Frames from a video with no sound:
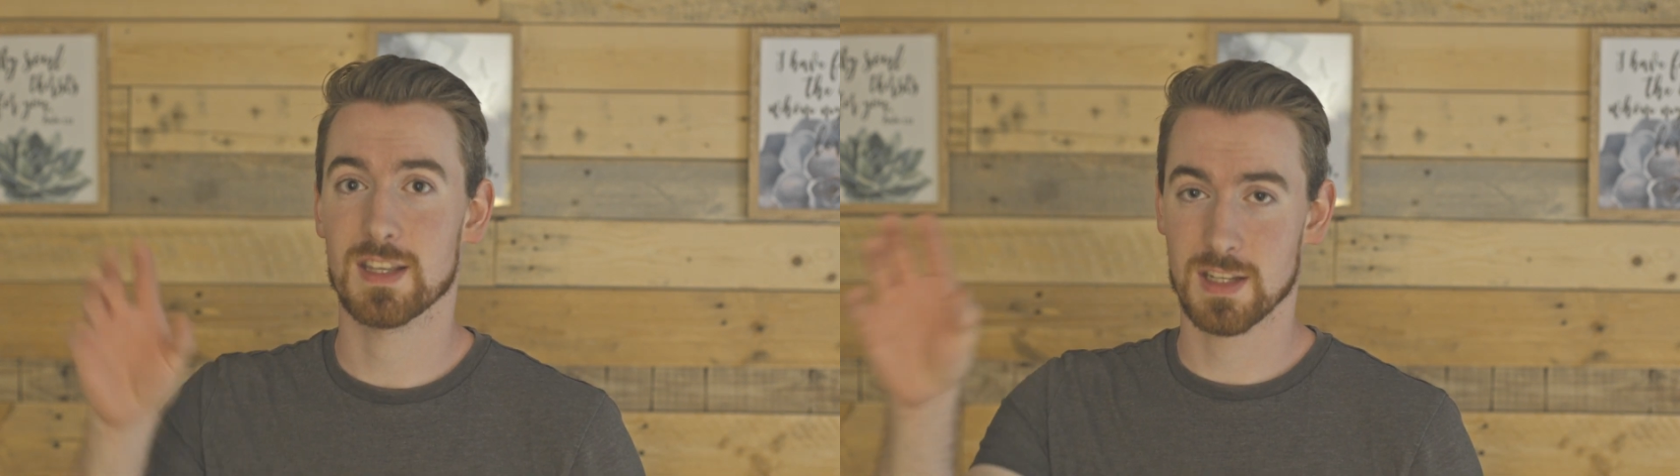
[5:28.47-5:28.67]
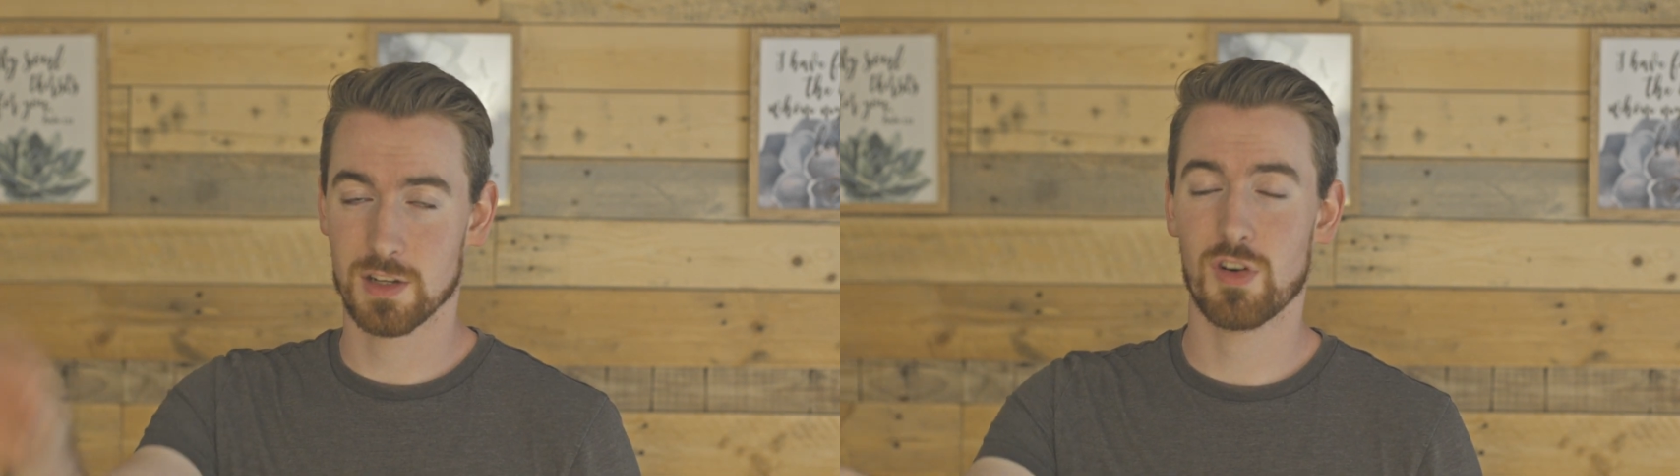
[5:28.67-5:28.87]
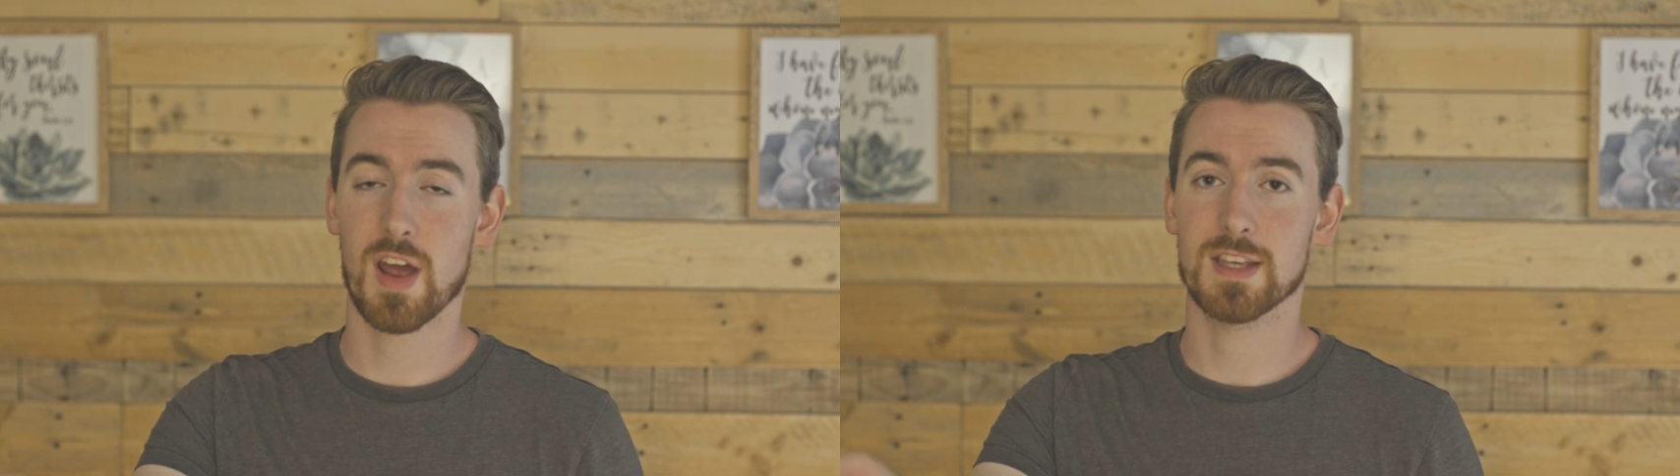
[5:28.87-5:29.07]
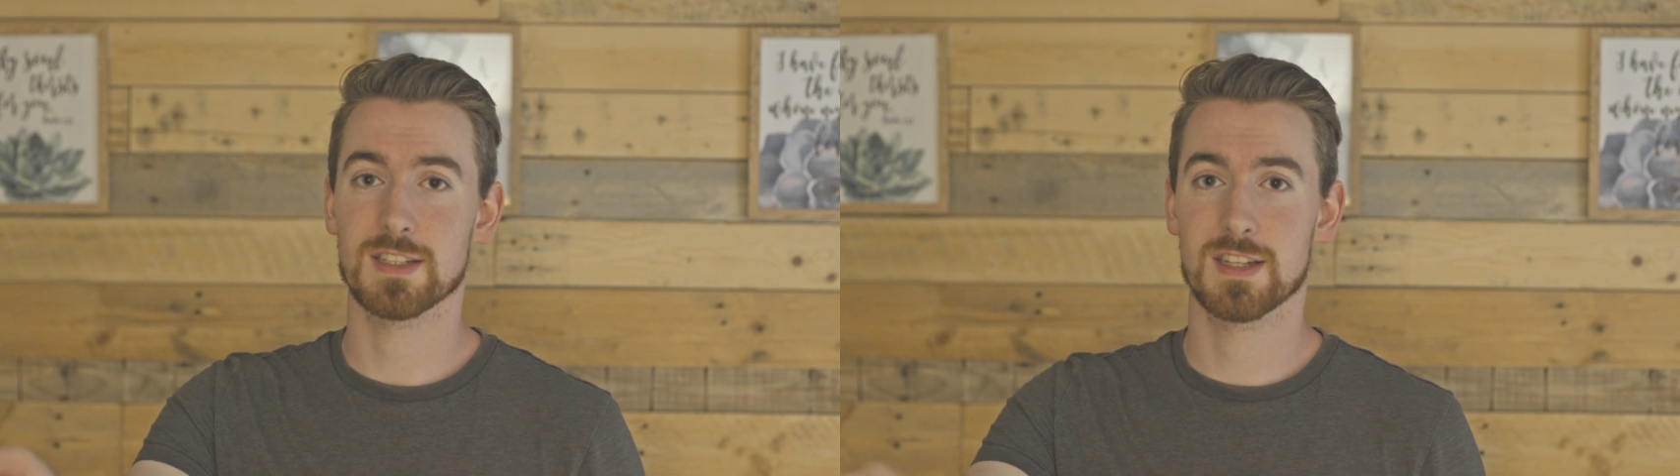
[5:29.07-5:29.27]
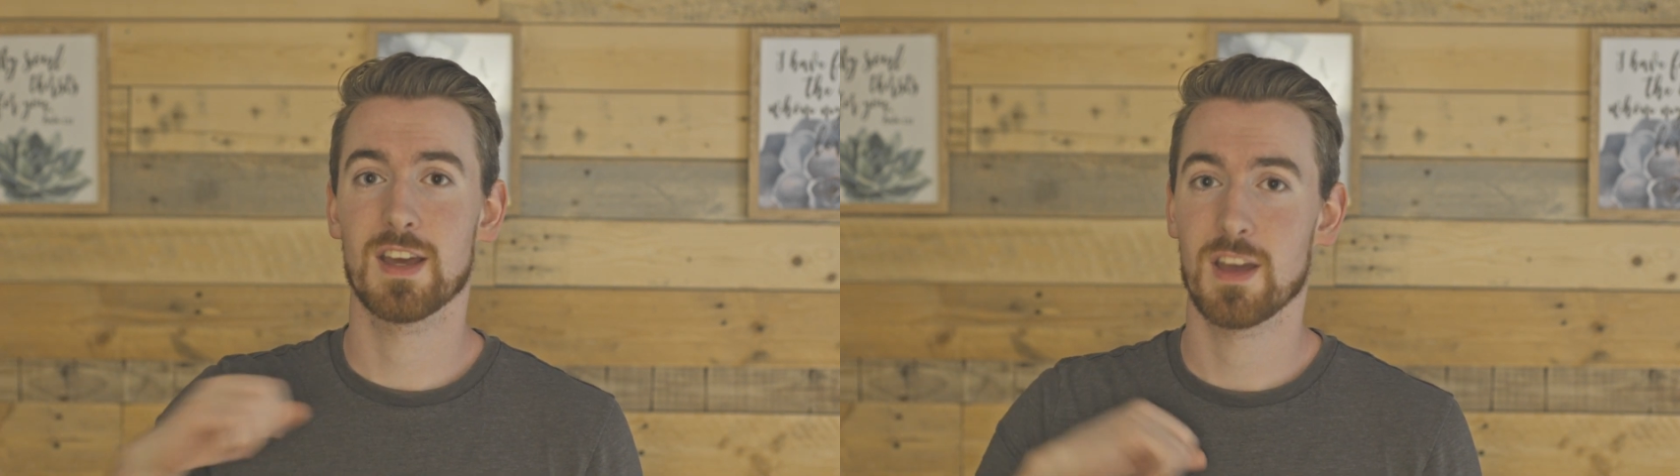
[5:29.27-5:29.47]
is in
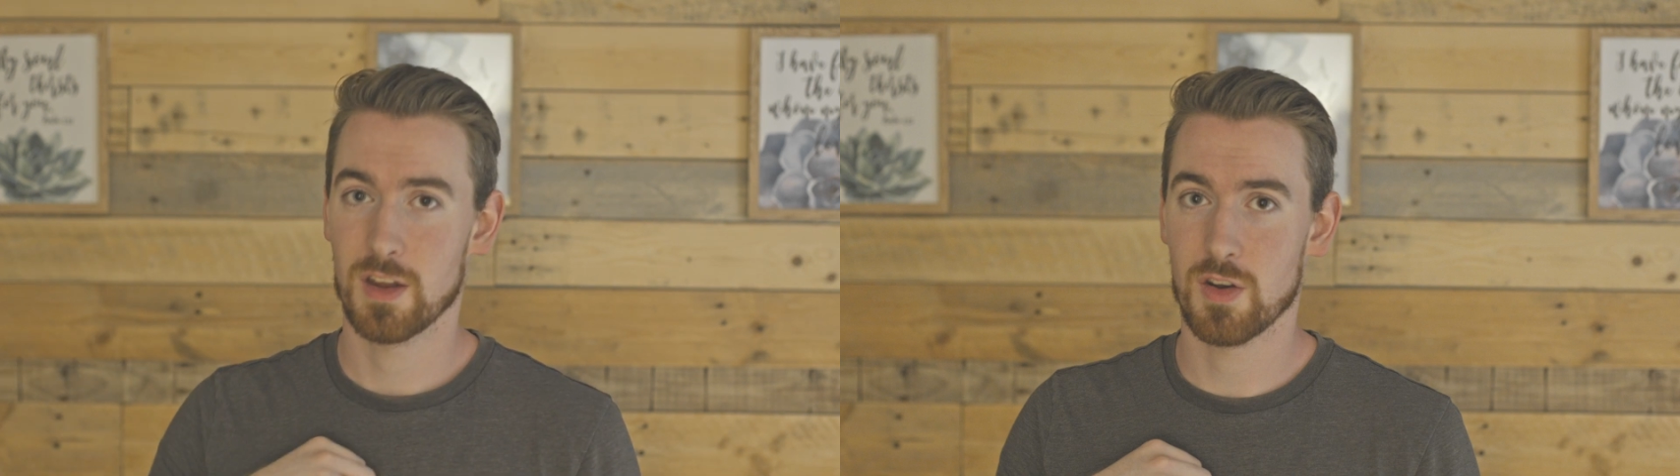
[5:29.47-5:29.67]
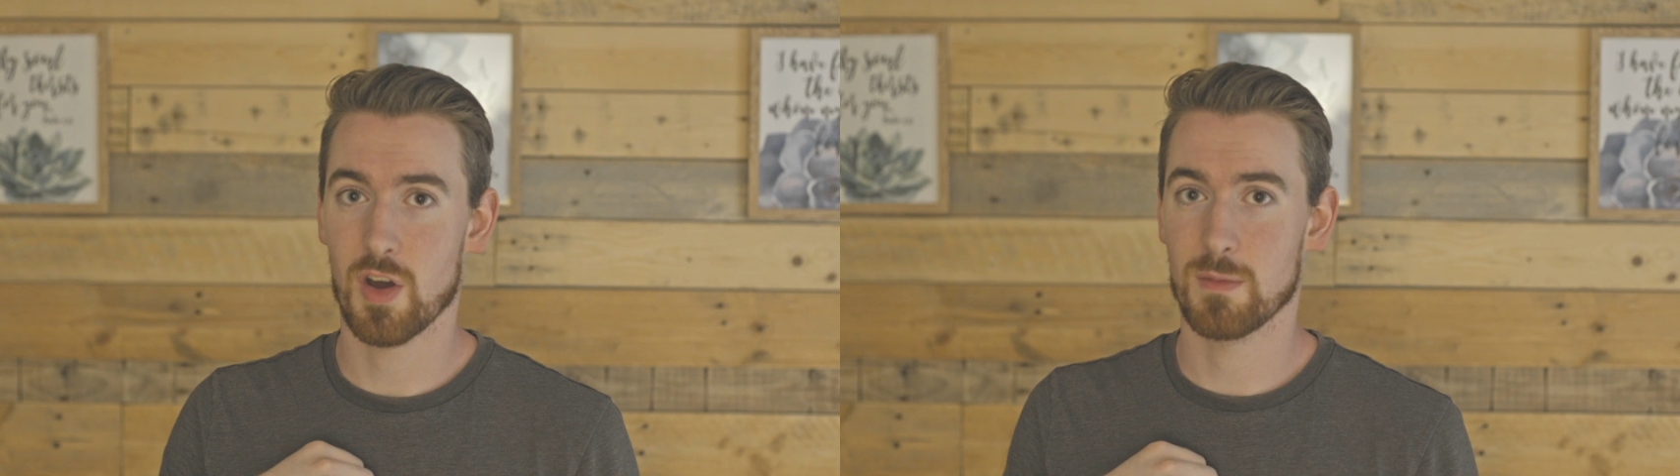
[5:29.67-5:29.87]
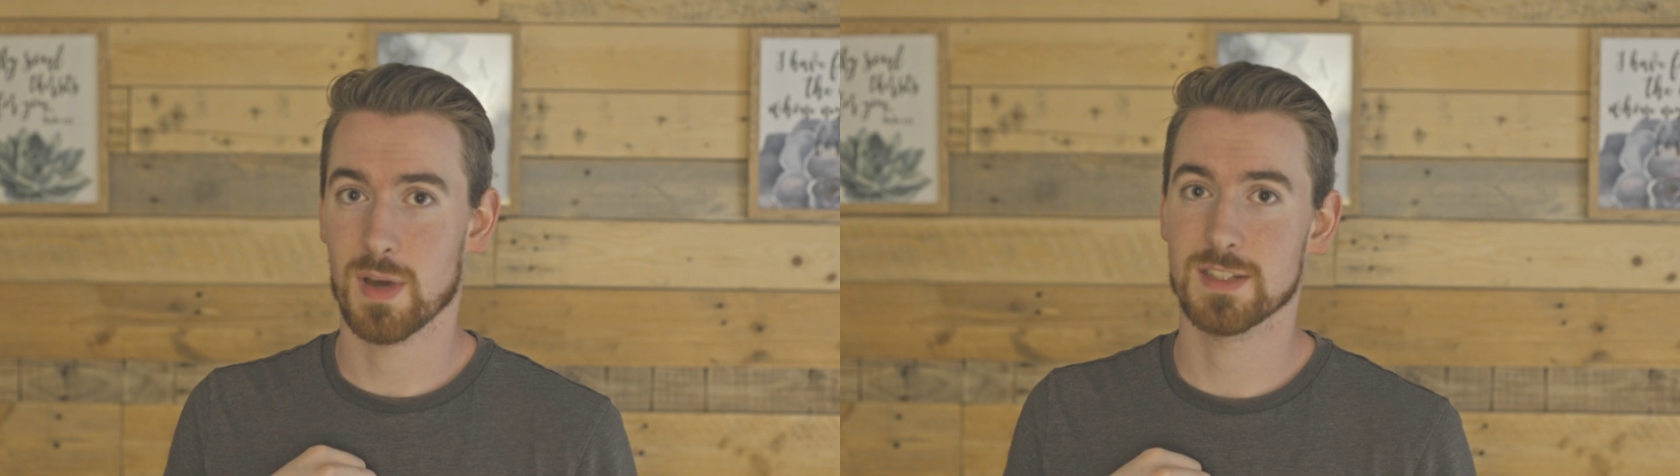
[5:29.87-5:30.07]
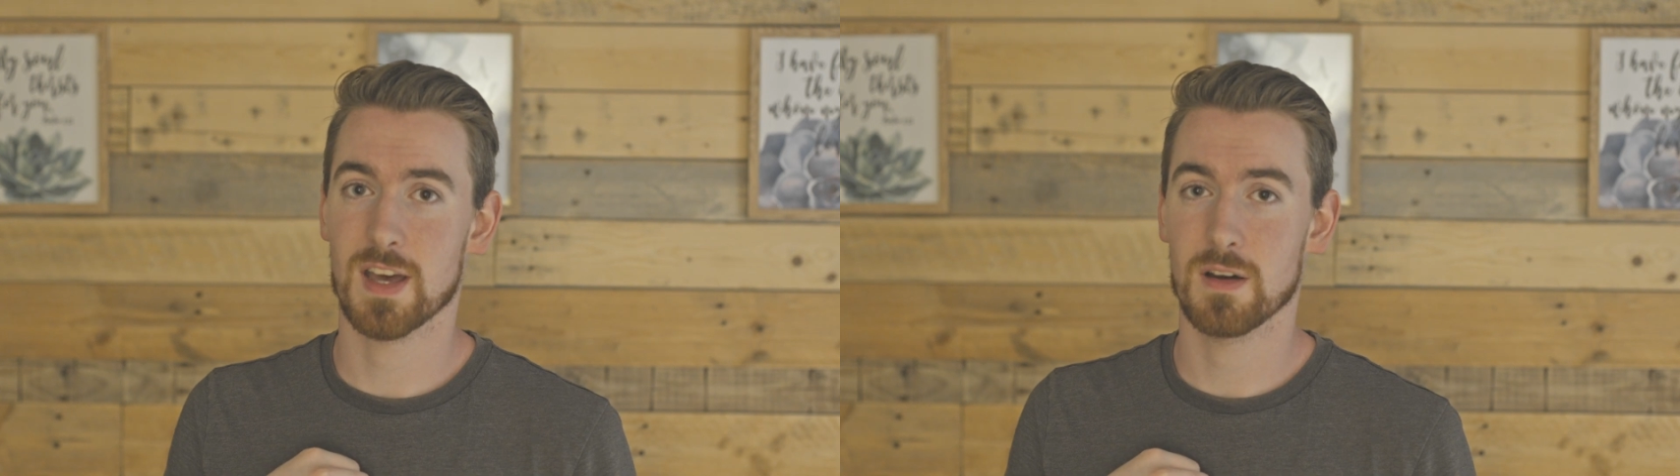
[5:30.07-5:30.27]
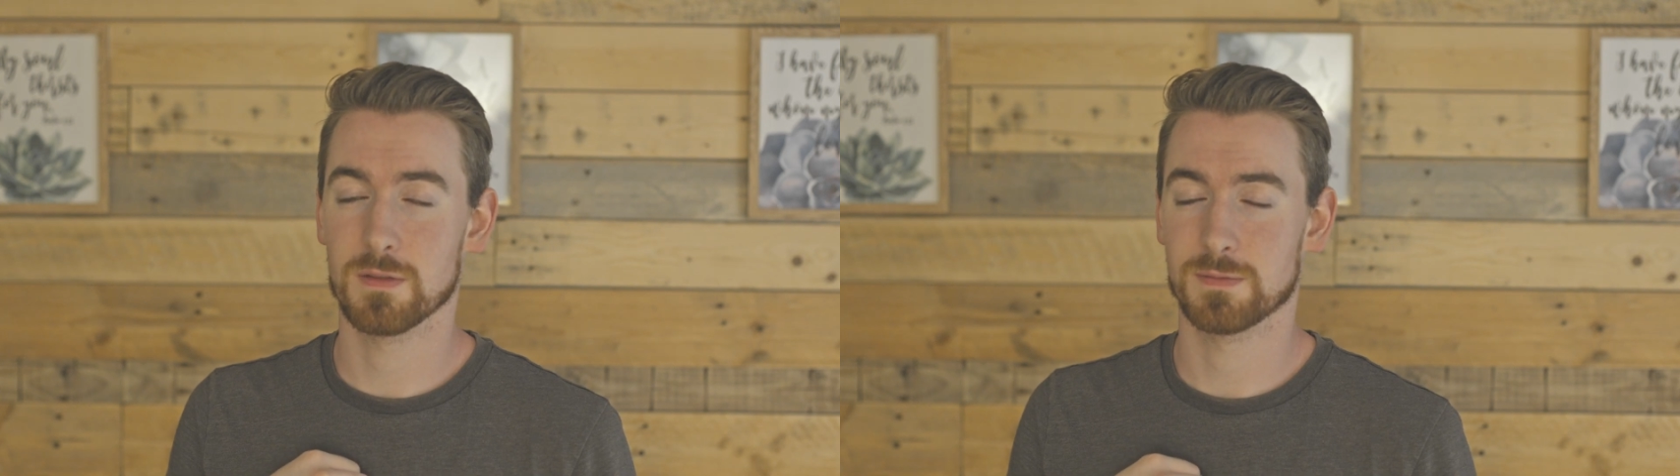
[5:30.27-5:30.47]
Christ, not in
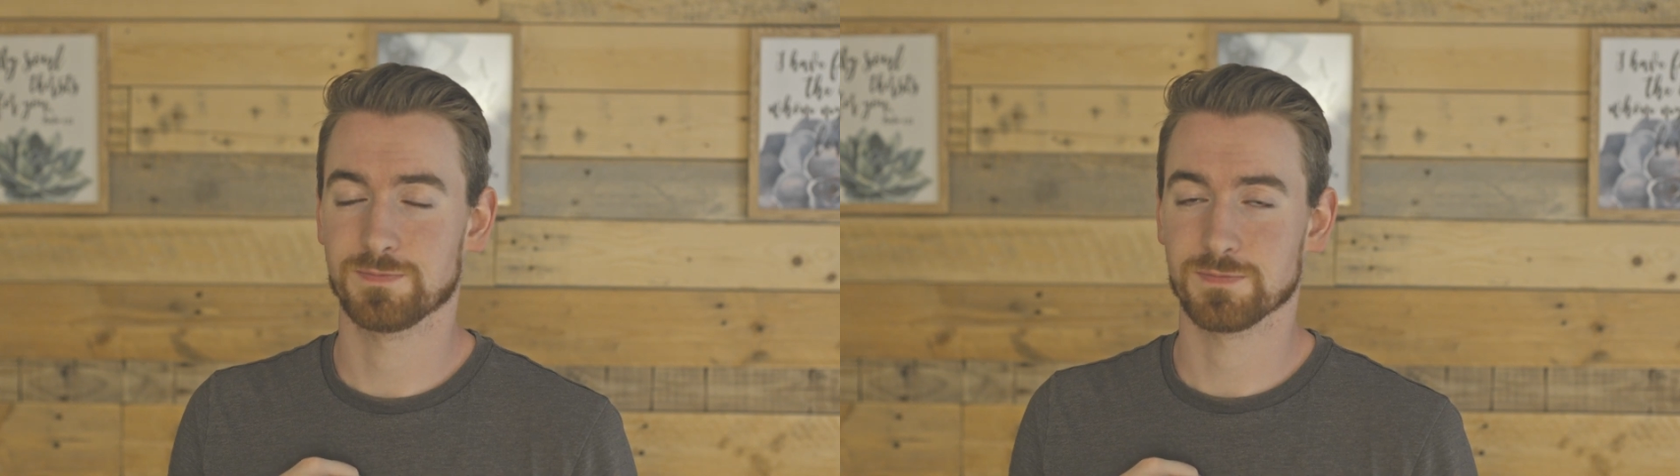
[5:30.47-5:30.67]
myself.